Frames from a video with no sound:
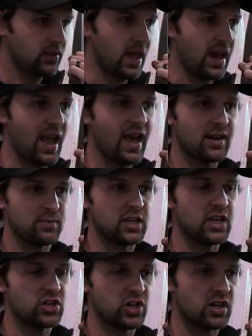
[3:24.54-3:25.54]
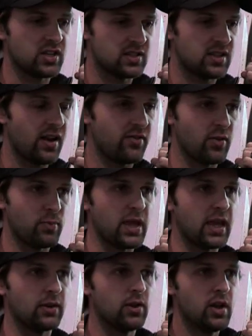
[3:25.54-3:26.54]
that adaptation, instead of it
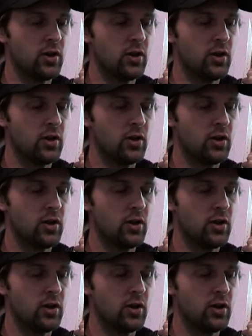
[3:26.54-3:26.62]
being,